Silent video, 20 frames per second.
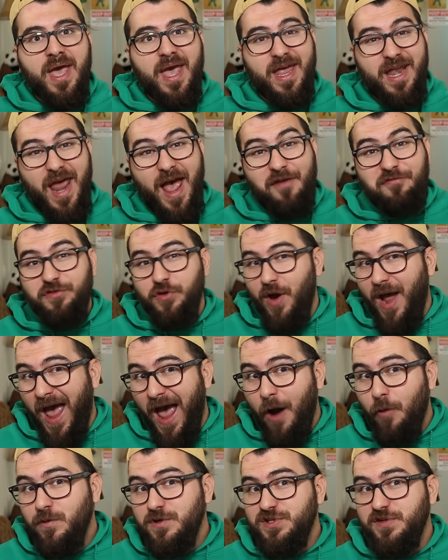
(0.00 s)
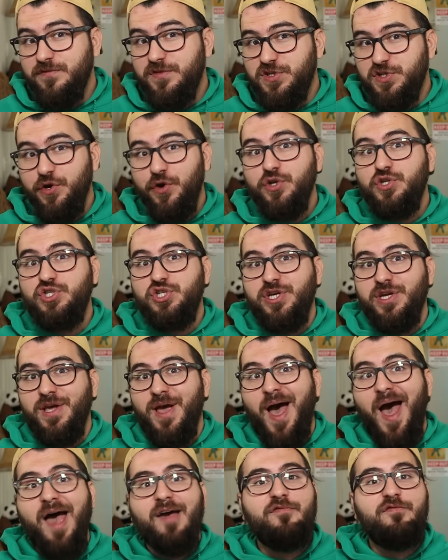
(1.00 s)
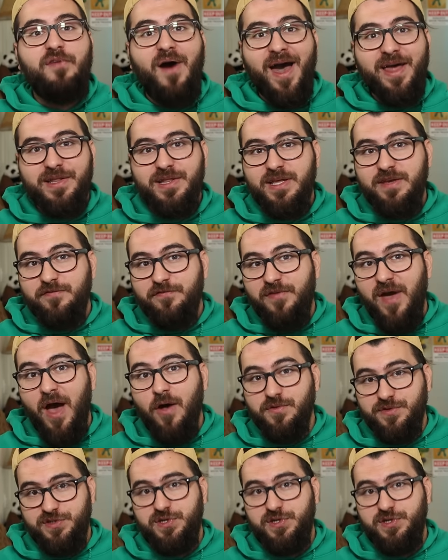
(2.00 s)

and after hours of searching, I finally found